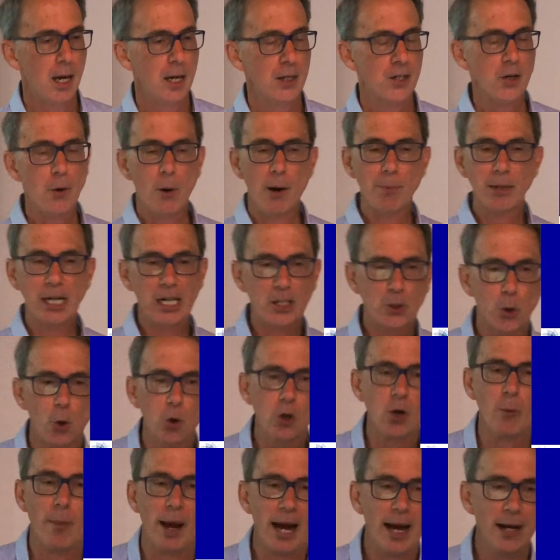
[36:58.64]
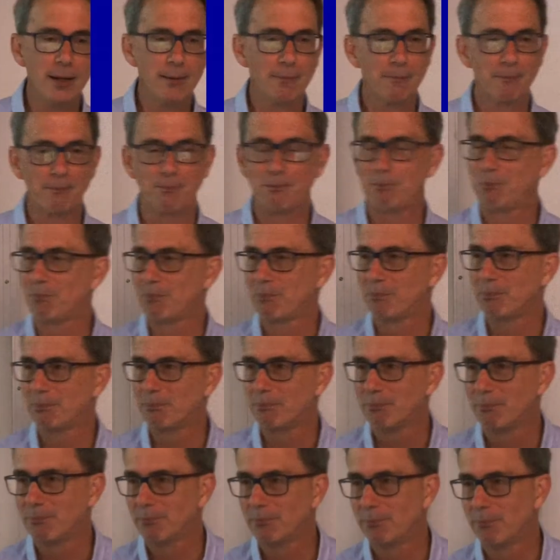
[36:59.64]
So I'm going to talk about
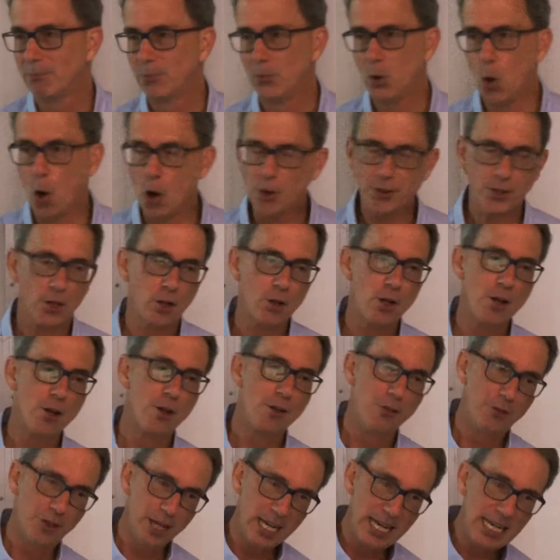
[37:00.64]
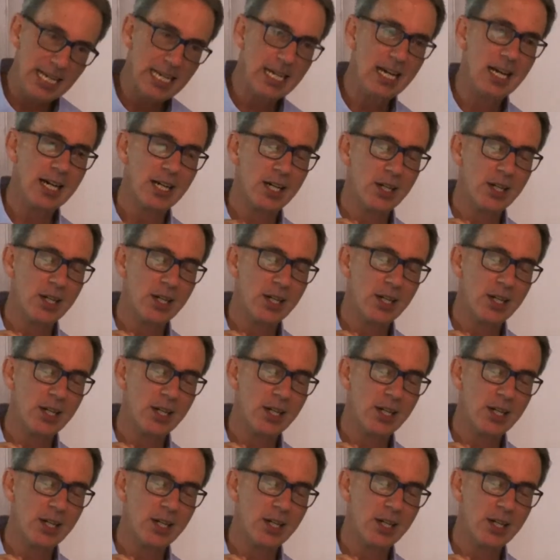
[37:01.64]
not the